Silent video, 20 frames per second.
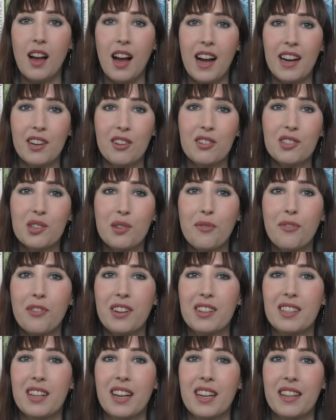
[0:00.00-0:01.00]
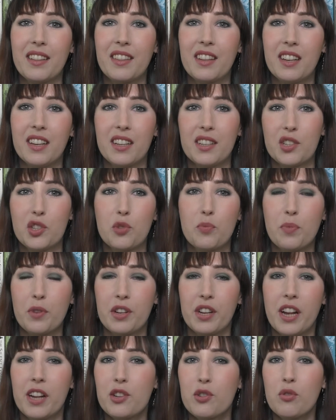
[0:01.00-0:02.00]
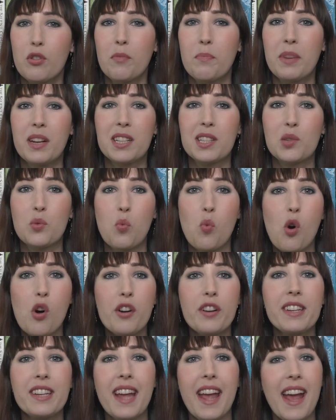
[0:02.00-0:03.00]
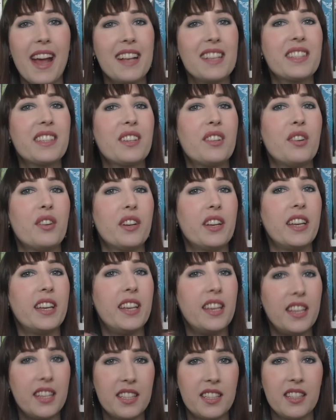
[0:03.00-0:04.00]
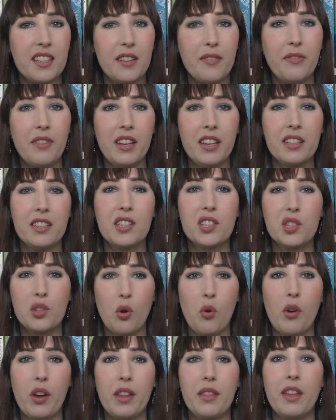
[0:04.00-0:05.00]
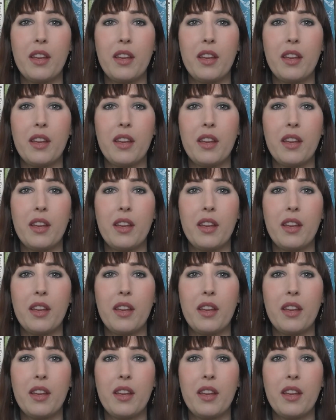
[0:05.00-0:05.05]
I also felt like the supernatural bits weren't as cohesive in the story.